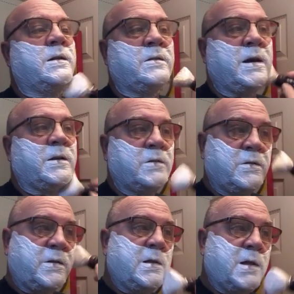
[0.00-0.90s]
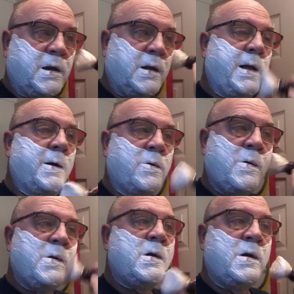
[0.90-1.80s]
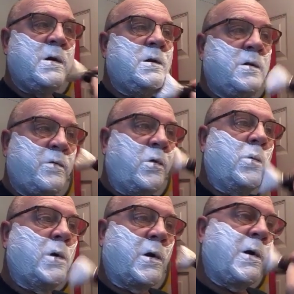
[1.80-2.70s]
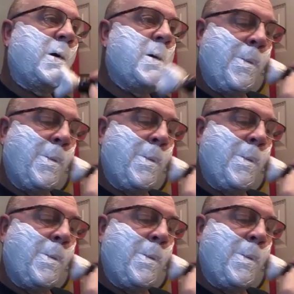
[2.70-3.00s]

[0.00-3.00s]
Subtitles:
in Texas, I think, now for work.